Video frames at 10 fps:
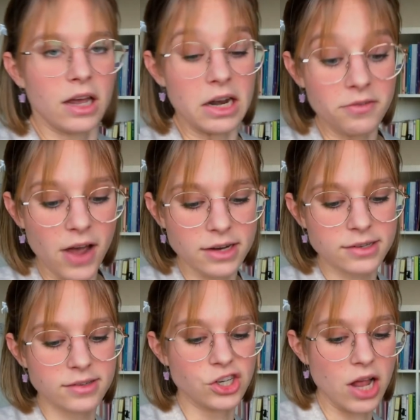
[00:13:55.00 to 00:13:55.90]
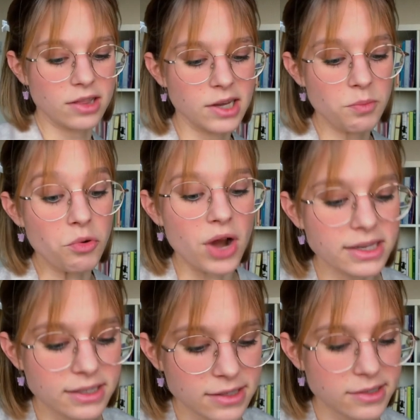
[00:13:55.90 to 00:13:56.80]
In fact, Jen Lee
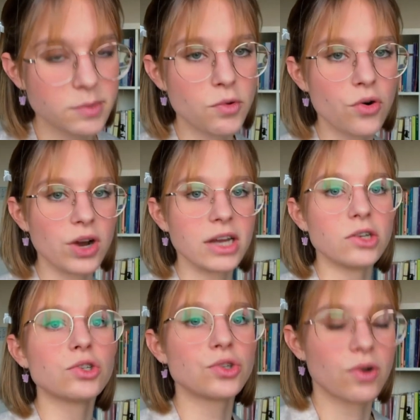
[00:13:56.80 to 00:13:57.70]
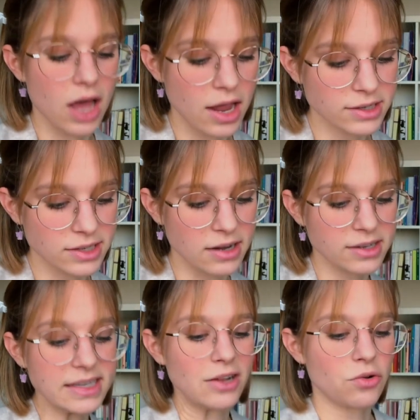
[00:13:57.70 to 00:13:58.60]
praises the more industrialized and
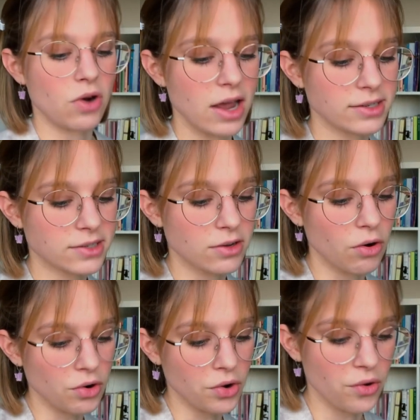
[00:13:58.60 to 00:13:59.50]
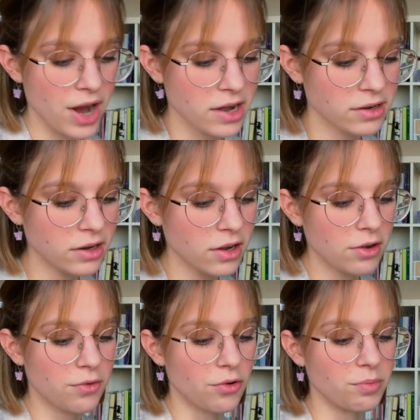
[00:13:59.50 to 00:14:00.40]
centralized Orgorein
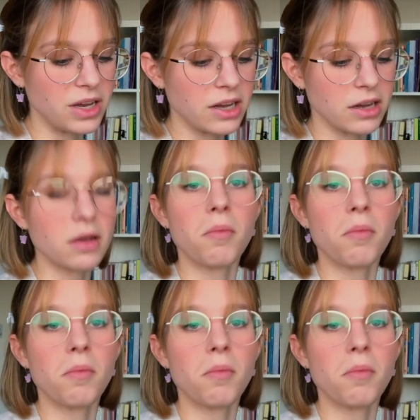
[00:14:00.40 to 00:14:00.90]
for being